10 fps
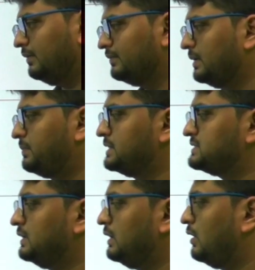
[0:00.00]
the
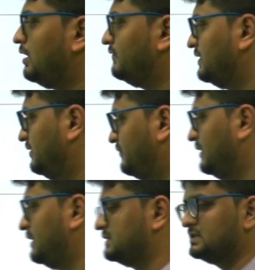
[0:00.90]
personal law of the
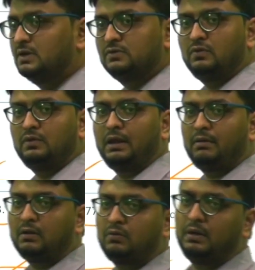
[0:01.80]
defendants. So there
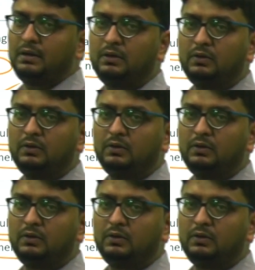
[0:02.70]
are Hindu